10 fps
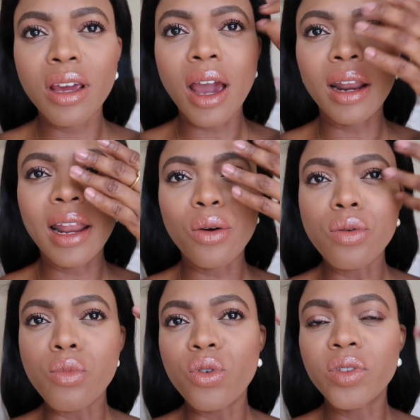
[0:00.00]
it kind of like
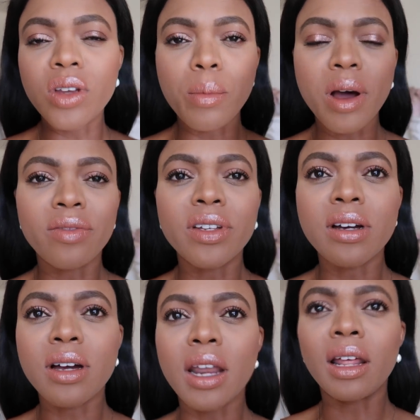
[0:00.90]
removes some of
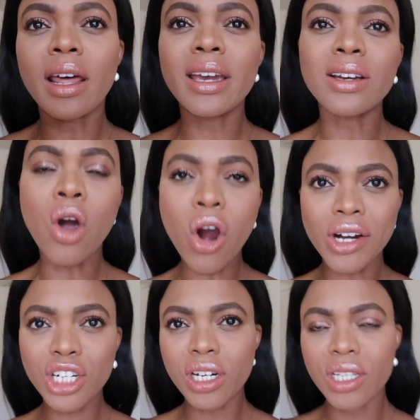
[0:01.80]
the kind of like
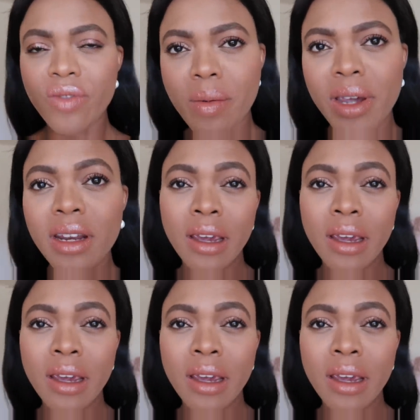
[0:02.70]
harshness from it,